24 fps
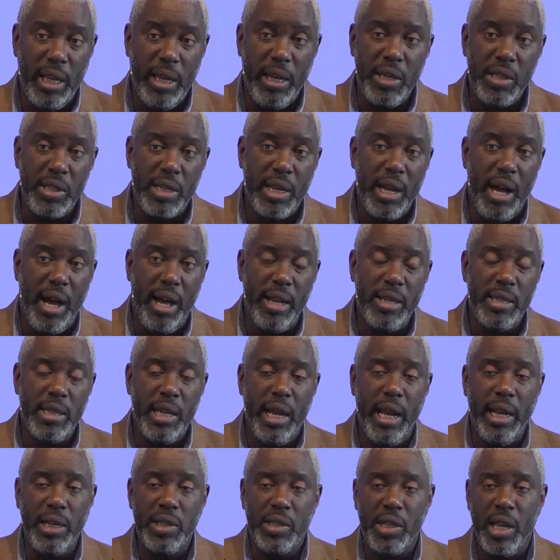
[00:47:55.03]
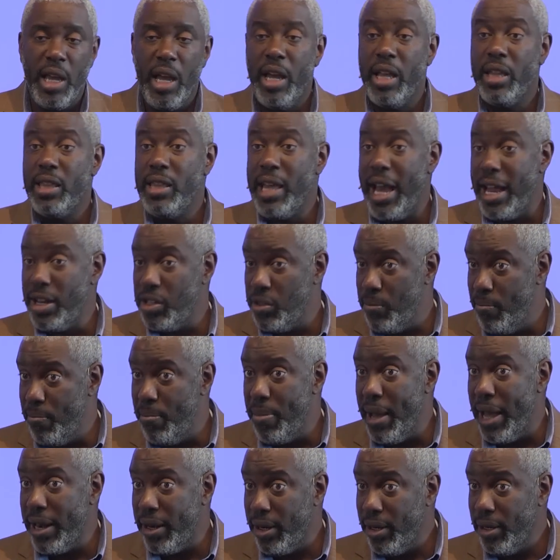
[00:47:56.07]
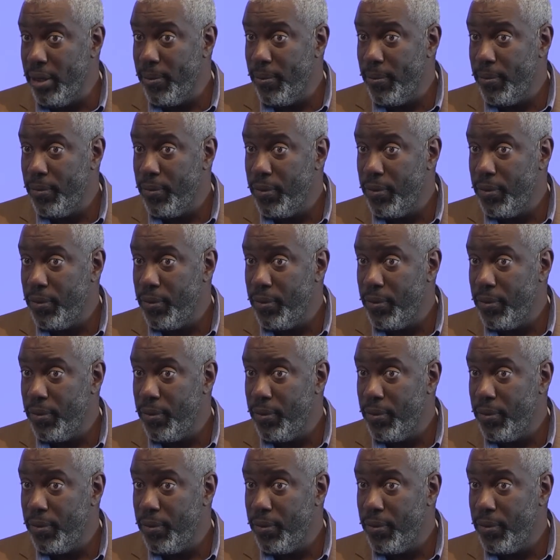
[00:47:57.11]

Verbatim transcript: in its context, that's better.